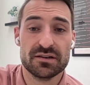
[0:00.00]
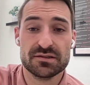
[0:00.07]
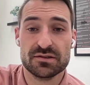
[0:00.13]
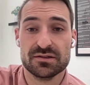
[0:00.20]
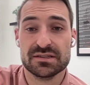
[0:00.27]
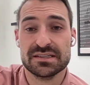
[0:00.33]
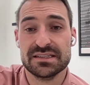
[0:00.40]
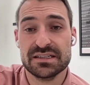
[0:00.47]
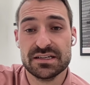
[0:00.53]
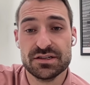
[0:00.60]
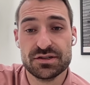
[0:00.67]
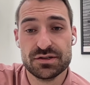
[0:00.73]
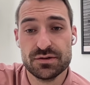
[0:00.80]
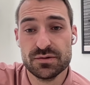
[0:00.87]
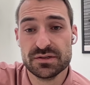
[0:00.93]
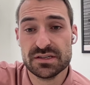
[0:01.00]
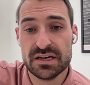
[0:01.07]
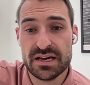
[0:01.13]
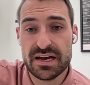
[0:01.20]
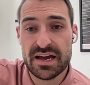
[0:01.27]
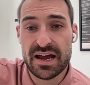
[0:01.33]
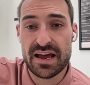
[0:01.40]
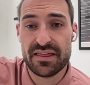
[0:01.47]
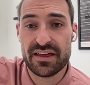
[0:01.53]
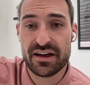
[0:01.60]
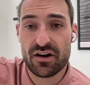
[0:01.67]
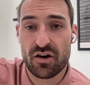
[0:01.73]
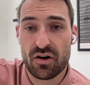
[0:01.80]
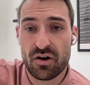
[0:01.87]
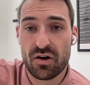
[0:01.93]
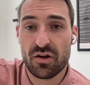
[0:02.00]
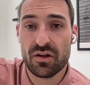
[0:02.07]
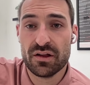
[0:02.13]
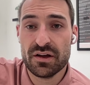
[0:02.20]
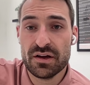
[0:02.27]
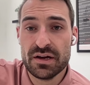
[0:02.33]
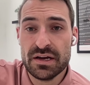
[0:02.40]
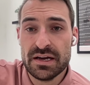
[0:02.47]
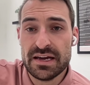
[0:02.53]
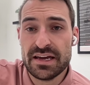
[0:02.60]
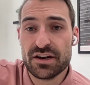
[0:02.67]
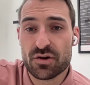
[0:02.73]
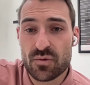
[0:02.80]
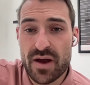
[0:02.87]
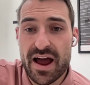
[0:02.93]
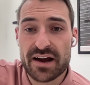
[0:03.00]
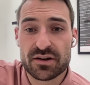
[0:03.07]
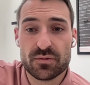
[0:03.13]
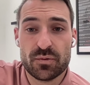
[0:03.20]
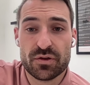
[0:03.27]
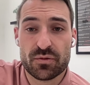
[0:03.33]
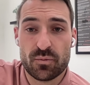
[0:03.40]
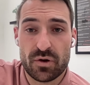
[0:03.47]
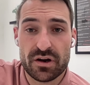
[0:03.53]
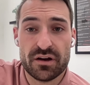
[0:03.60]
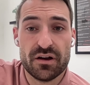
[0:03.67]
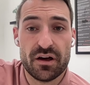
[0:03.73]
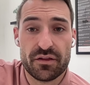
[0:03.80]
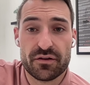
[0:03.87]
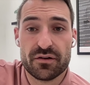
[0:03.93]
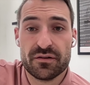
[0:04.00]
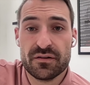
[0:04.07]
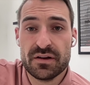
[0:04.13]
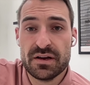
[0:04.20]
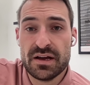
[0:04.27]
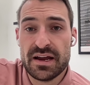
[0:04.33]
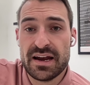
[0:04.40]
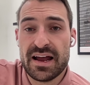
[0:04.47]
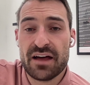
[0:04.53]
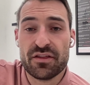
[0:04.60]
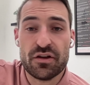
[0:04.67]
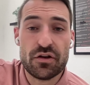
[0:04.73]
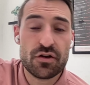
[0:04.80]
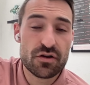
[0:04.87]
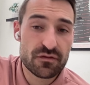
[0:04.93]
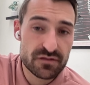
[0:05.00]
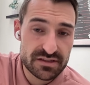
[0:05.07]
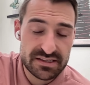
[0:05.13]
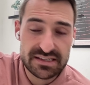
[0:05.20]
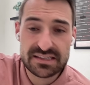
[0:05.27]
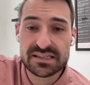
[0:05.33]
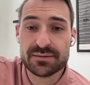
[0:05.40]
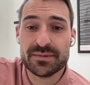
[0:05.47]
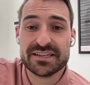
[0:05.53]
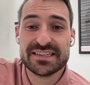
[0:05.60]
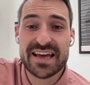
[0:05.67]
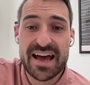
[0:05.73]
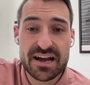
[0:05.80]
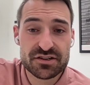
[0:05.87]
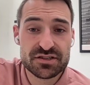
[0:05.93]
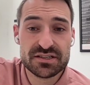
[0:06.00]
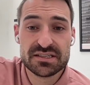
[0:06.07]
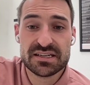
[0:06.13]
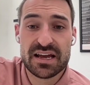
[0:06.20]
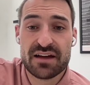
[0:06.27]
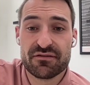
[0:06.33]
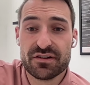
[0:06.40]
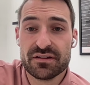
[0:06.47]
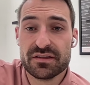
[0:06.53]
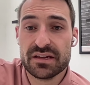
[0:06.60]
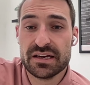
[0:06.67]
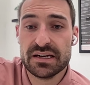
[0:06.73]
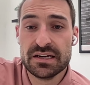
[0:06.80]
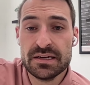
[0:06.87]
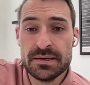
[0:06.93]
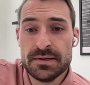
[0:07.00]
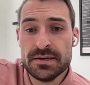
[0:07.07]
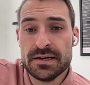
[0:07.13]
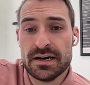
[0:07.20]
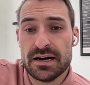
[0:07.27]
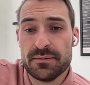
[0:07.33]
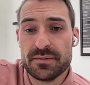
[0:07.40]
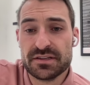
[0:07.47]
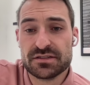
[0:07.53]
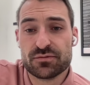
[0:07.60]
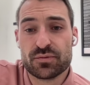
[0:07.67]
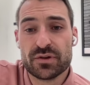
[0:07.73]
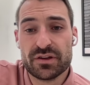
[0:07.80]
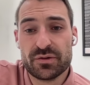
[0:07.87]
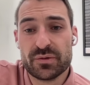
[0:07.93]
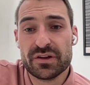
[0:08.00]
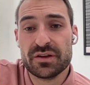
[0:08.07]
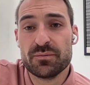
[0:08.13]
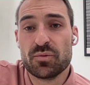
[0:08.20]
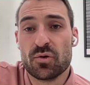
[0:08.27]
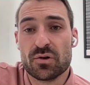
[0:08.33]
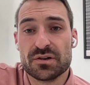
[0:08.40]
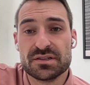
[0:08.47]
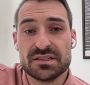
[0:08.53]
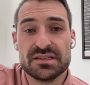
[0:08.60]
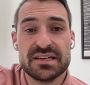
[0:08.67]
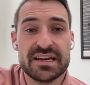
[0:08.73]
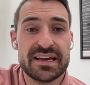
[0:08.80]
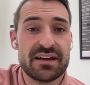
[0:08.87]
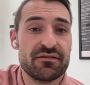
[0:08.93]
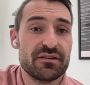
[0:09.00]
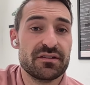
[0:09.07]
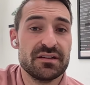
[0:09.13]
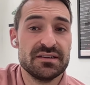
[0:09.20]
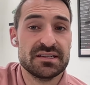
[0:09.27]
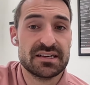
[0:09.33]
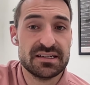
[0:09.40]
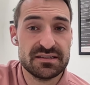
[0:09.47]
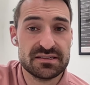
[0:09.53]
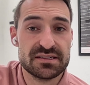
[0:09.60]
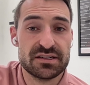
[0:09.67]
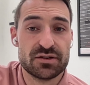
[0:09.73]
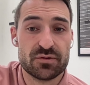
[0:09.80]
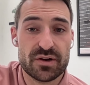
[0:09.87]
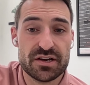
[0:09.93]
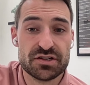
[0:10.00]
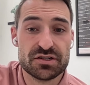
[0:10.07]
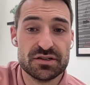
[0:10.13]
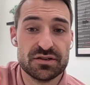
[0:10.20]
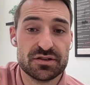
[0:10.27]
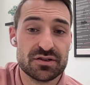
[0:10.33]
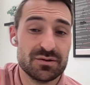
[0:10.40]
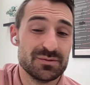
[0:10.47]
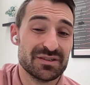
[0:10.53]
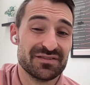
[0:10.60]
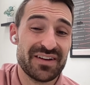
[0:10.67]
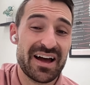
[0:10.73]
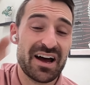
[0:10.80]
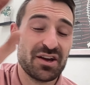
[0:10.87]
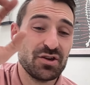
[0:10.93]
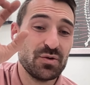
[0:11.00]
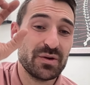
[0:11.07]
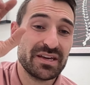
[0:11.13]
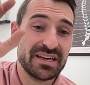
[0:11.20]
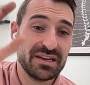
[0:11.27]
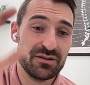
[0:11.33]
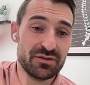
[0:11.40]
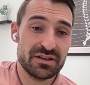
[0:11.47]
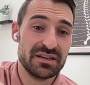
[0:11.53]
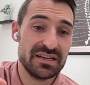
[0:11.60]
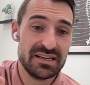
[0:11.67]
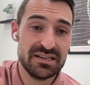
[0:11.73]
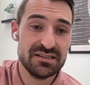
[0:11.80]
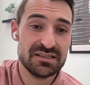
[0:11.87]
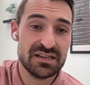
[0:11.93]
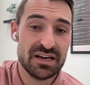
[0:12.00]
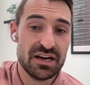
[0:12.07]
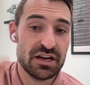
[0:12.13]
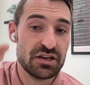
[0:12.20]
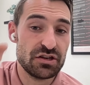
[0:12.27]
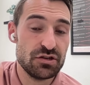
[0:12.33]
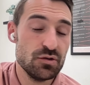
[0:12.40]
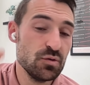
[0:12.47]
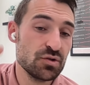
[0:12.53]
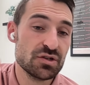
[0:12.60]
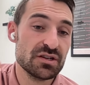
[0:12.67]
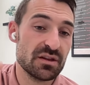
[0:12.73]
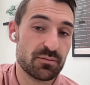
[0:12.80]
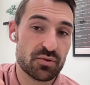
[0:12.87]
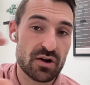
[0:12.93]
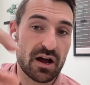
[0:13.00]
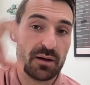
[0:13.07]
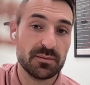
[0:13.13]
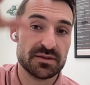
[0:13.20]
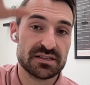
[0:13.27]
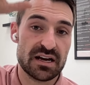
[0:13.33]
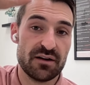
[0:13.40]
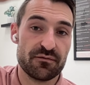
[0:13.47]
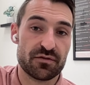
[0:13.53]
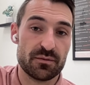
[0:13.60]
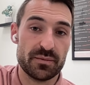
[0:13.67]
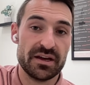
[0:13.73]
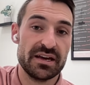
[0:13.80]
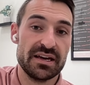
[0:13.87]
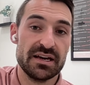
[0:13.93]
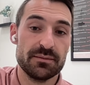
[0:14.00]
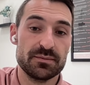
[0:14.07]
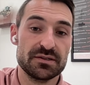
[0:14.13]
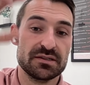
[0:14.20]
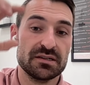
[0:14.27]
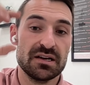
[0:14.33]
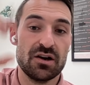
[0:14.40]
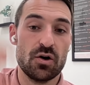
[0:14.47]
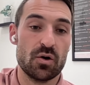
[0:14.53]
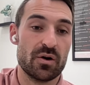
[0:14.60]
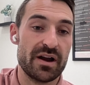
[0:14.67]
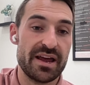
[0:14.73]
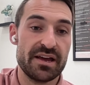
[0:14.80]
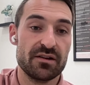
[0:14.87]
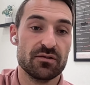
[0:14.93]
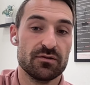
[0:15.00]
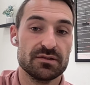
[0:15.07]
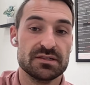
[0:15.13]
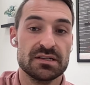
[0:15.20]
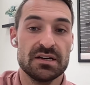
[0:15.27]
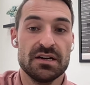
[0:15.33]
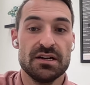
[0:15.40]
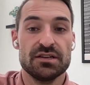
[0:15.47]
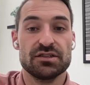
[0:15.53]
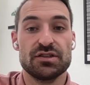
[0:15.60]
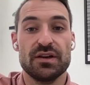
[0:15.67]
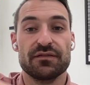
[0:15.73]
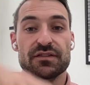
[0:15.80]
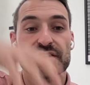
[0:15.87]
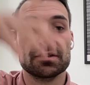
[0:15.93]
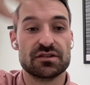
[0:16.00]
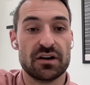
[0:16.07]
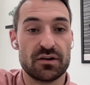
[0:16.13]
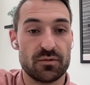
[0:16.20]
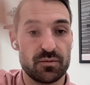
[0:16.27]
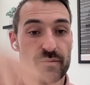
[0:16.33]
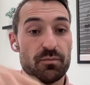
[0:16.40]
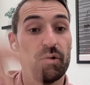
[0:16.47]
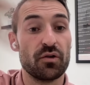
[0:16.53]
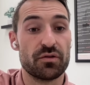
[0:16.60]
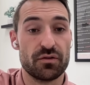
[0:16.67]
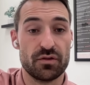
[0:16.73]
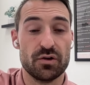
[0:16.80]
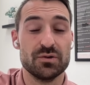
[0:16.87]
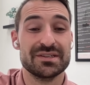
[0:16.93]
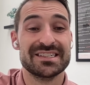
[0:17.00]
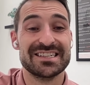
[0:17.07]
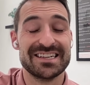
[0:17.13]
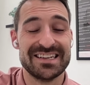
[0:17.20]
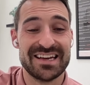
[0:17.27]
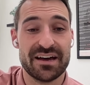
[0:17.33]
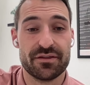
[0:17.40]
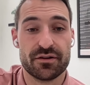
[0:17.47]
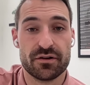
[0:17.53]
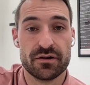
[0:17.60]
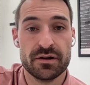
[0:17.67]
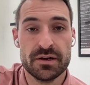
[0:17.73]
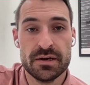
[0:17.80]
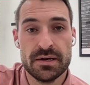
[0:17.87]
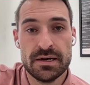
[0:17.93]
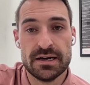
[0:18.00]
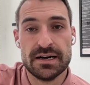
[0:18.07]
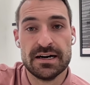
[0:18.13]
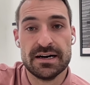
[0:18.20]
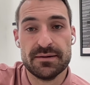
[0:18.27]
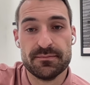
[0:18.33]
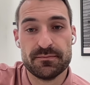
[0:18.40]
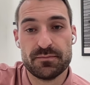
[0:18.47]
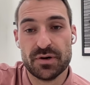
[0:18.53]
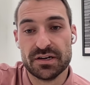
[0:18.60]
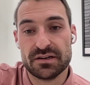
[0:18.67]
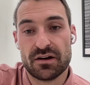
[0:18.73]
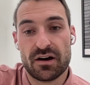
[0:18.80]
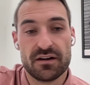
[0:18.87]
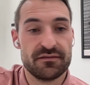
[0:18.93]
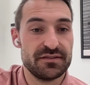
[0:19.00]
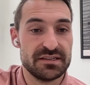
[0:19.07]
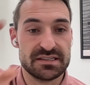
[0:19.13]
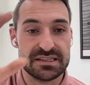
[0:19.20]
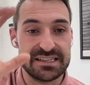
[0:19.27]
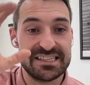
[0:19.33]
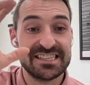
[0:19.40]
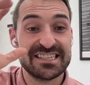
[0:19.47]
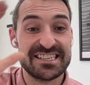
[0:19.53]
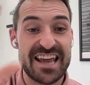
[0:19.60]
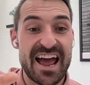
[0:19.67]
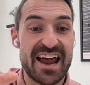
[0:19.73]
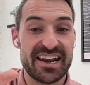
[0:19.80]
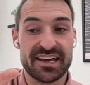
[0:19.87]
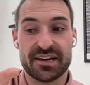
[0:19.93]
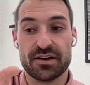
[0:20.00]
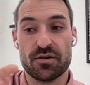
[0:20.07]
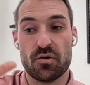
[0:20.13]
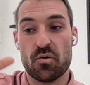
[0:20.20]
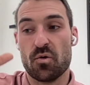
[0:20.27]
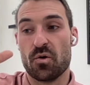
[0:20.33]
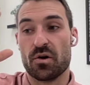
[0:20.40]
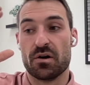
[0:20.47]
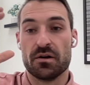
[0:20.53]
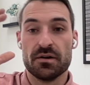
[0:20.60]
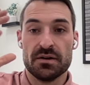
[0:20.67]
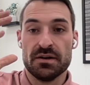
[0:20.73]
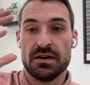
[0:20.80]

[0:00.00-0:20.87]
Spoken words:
muscles and tissues, and they all interact with one another, and how the nervous system attaches to everything. It's really, really important to take everything into consideration in terms of how you heal the knees. Usually the problems come from the hips or ankles, so you have to start with both of those together. But obviously static, or